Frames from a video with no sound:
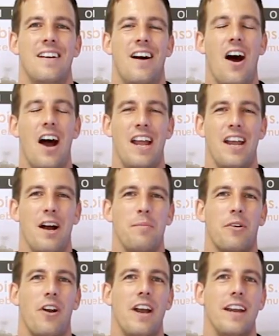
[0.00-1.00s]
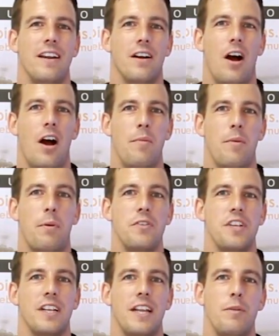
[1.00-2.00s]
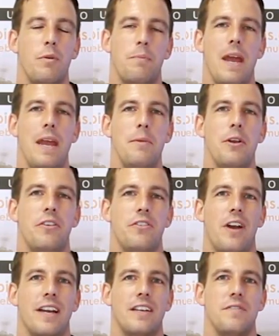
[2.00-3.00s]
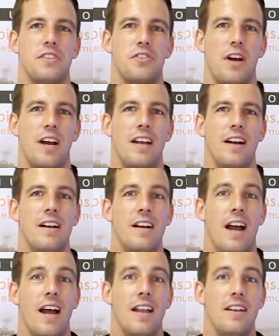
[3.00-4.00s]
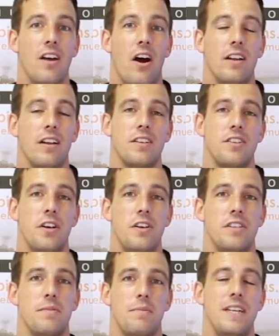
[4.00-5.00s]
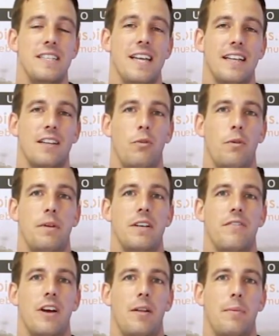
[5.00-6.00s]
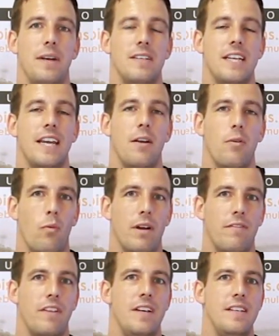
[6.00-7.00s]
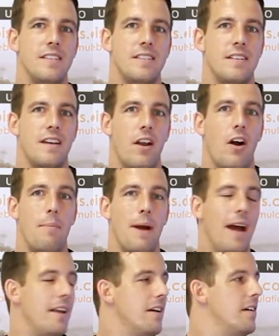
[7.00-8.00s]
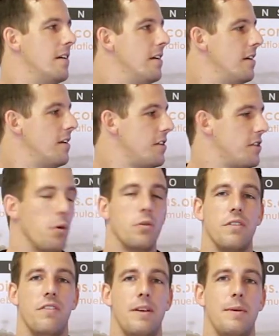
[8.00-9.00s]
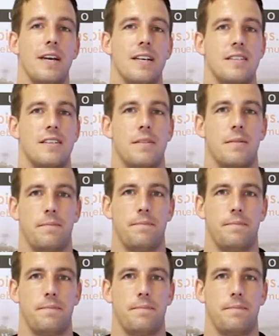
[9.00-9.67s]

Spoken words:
Hi, I'm Craig. I'm the project lead with Bohemia Interactive Australia, and I'd like to show you some neat tech that we've been developing to get one of these, an iPad, to talk to VBS.